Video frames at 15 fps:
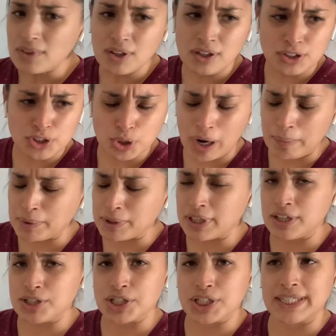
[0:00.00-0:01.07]
tribal
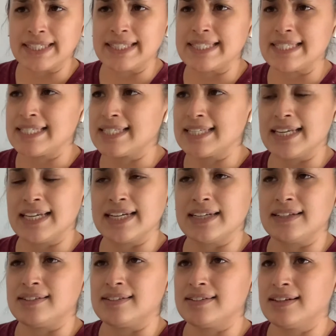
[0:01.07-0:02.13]
nations
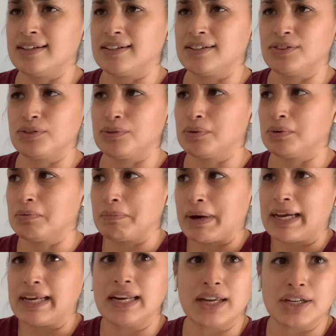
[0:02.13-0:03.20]
and through
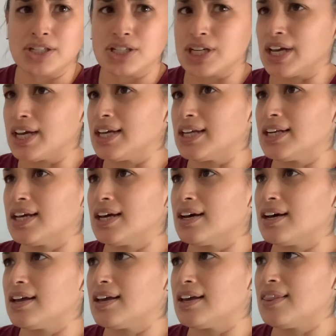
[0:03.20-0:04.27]
my nation,
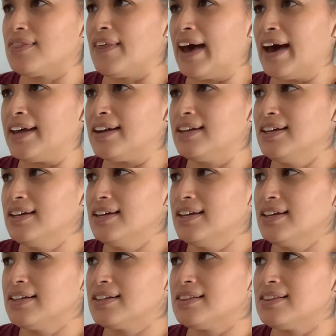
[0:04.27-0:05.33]
that
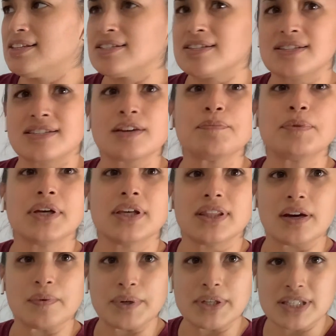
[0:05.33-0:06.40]
this is something
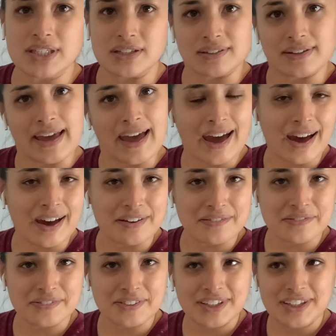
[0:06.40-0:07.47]
that we still have.
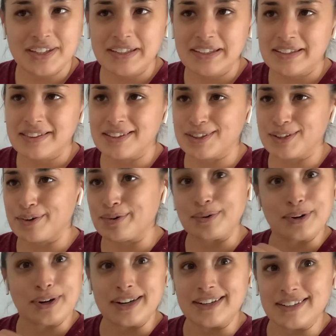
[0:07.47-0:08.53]
That the
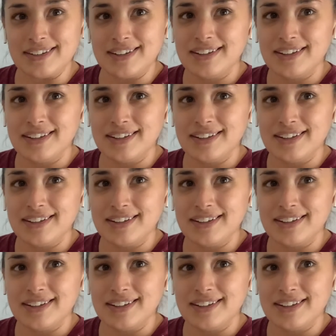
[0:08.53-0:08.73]
corn,